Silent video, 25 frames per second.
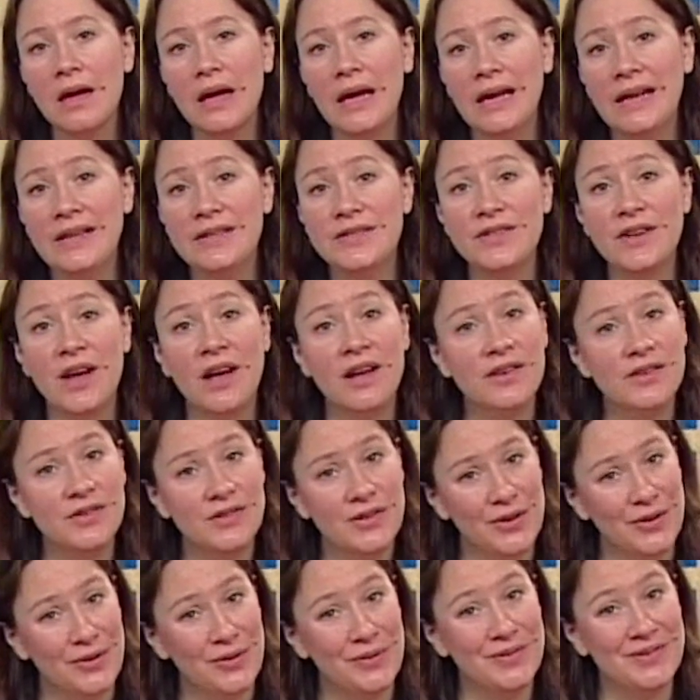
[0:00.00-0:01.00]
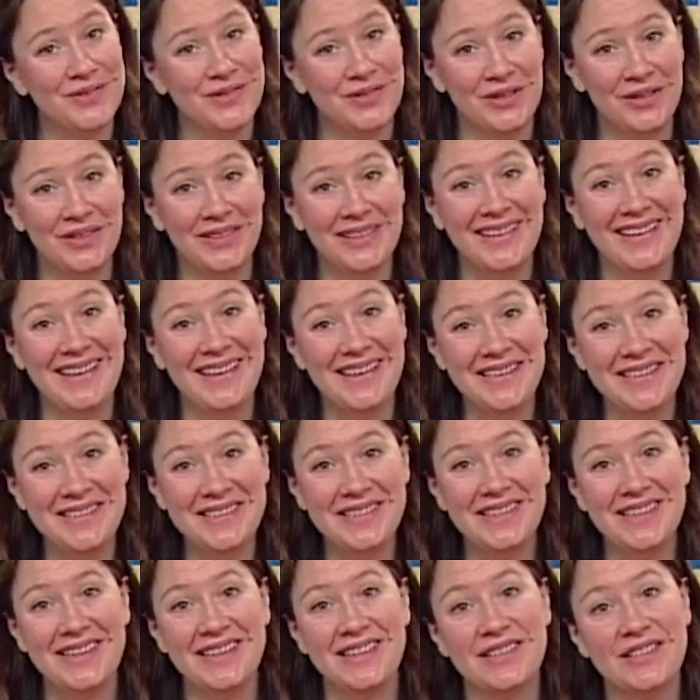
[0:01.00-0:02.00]
It's also certainly
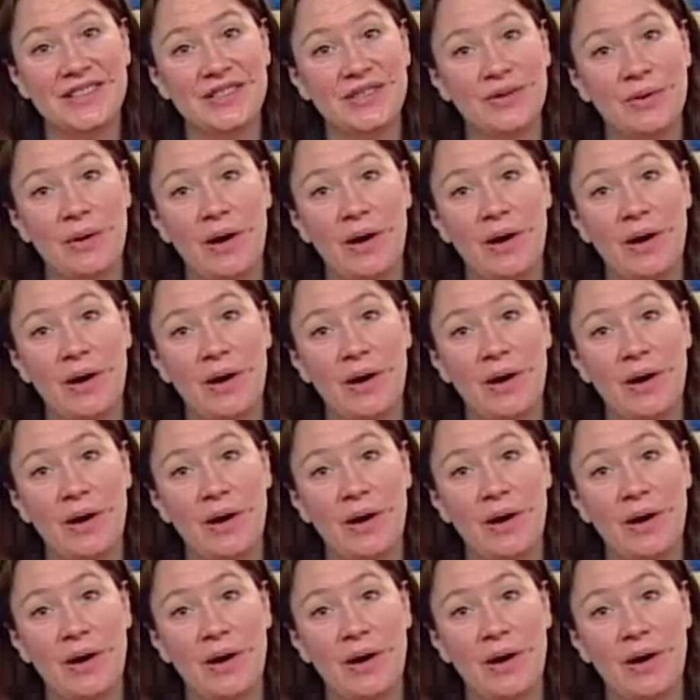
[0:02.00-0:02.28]
easiest to